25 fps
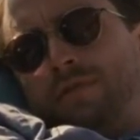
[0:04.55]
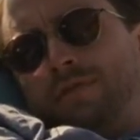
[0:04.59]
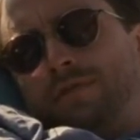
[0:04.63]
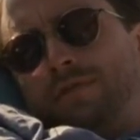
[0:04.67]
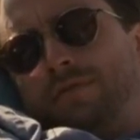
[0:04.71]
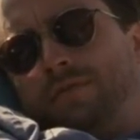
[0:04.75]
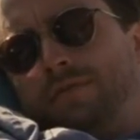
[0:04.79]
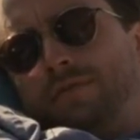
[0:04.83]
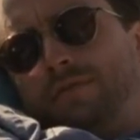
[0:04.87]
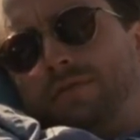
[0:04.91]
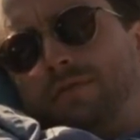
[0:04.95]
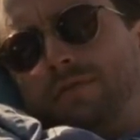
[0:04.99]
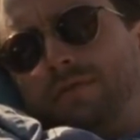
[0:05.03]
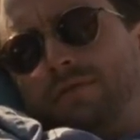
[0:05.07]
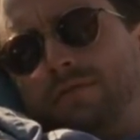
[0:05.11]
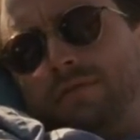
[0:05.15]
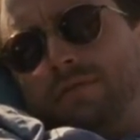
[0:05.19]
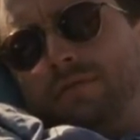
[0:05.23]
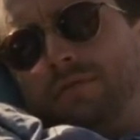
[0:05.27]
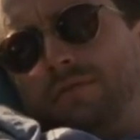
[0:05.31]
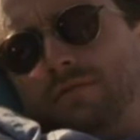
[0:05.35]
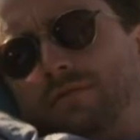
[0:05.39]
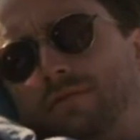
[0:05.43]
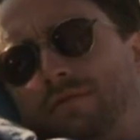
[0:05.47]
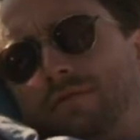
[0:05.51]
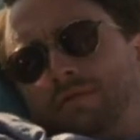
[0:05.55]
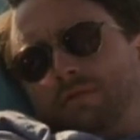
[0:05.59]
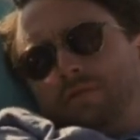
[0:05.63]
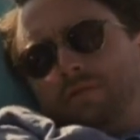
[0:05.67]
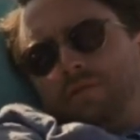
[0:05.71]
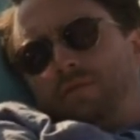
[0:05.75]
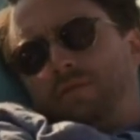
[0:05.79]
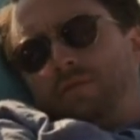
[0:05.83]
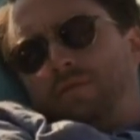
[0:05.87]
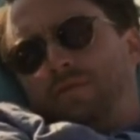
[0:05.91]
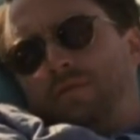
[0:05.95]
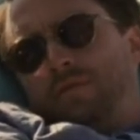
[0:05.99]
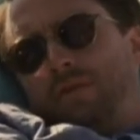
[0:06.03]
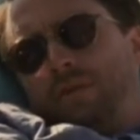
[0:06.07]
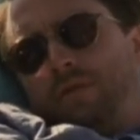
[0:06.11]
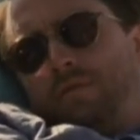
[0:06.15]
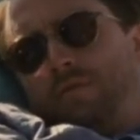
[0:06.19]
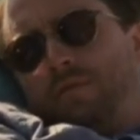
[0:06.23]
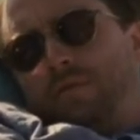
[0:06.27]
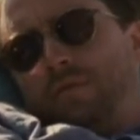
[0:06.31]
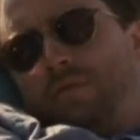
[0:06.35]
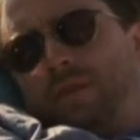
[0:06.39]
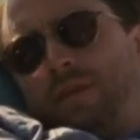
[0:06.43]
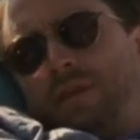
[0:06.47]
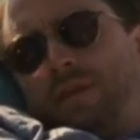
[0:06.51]
this, is there a
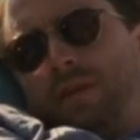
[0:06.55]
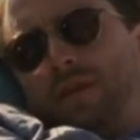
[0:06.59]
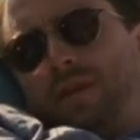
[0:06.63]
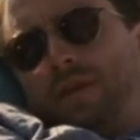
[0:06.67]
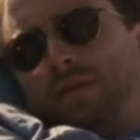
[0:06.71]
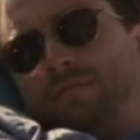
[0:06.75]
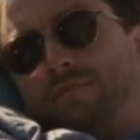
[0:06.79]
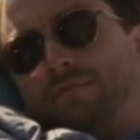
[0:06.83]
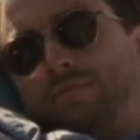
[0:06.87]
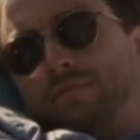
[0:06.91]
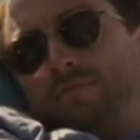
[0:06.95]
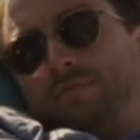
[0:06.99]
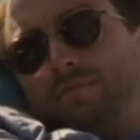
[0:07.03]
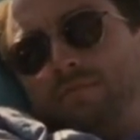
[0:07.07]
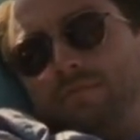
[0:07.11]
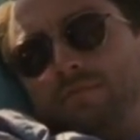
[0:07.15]
thing where we, like,